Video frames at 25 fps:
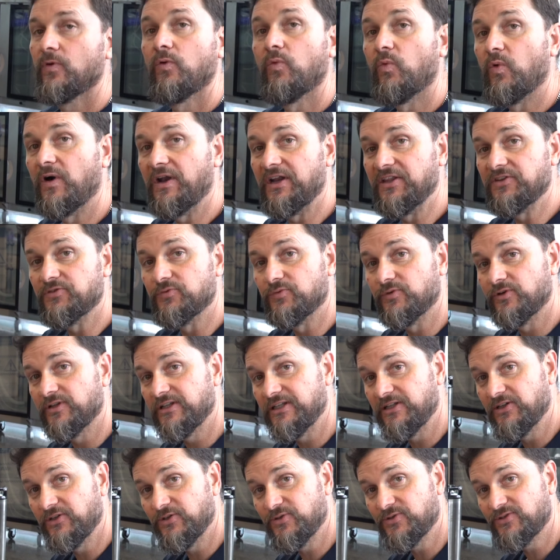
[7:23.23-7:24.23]
When it's
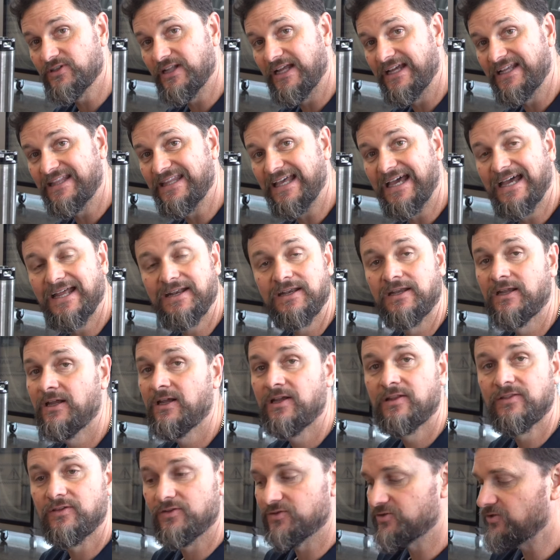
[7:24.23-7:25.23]
really loose like
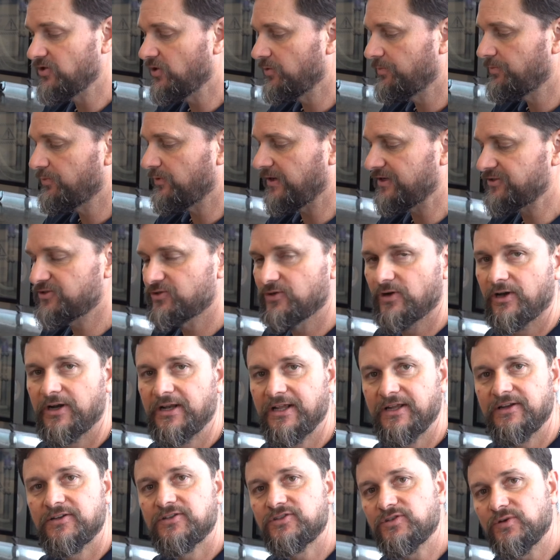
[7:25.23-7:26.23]
that, there's no pressure on
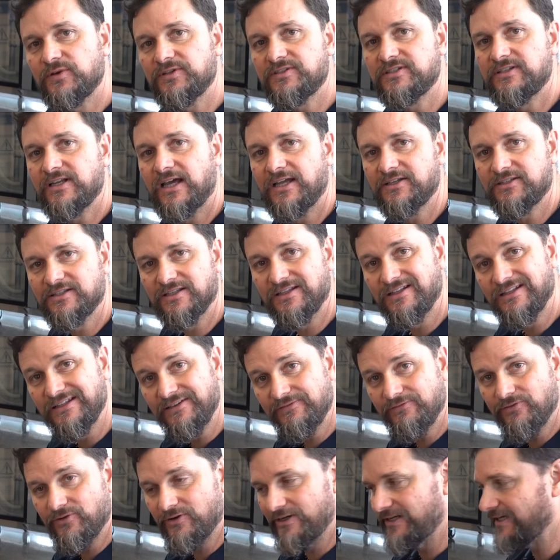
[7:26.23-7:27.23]
it, so it's not
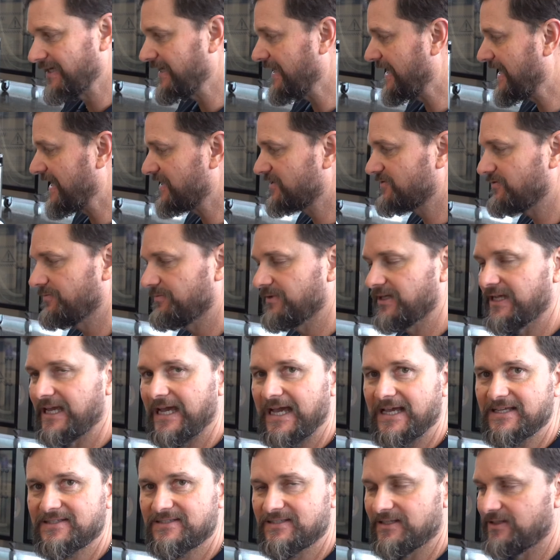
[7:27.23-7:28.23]
delivering gas from the
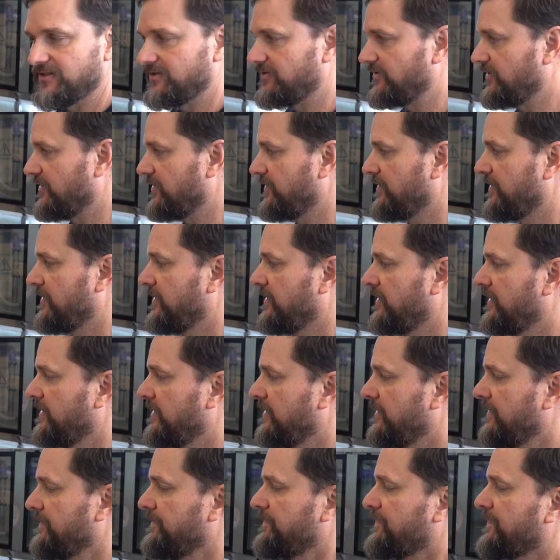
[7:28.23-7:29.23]
gas cylinder.
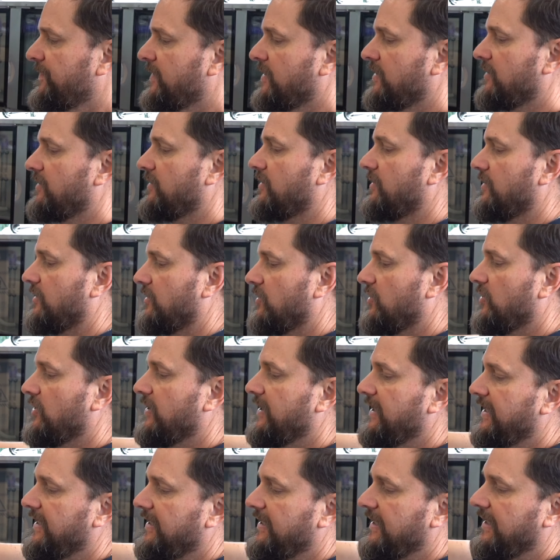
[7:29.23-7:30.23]
You're going to go
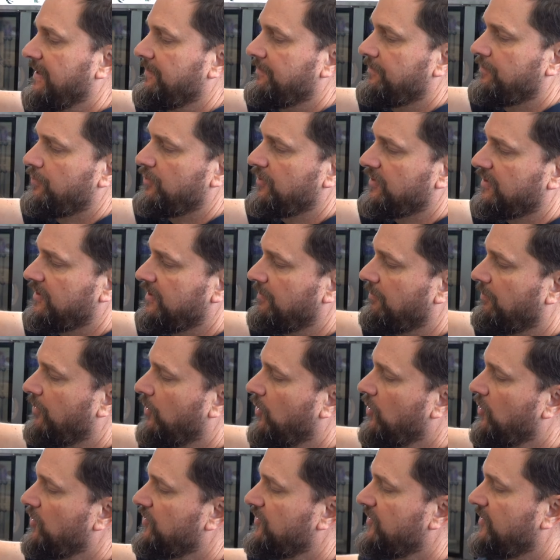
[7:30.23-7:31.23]
ahead and put the
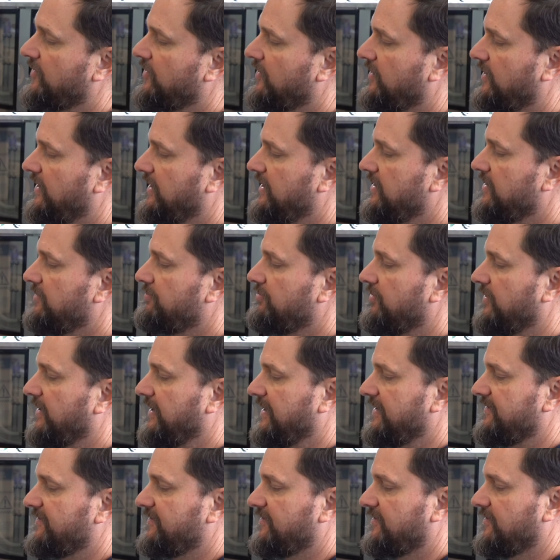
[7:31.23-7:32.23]
bolt into
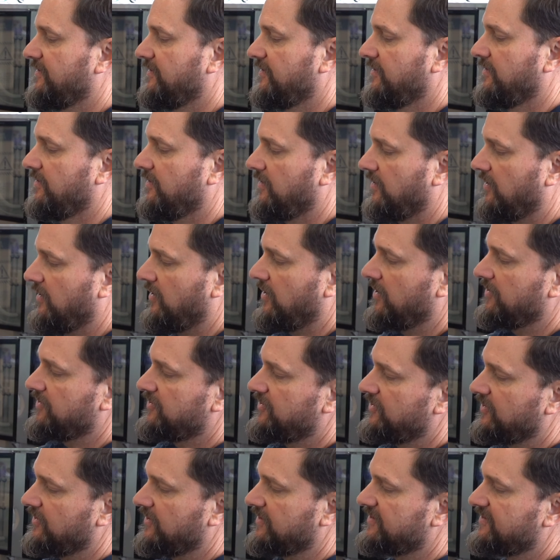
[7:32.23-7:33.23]
place
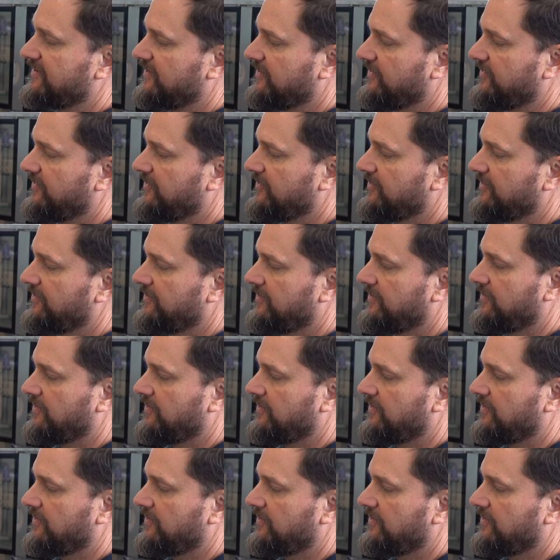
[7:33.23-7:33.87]
onto the cylinder.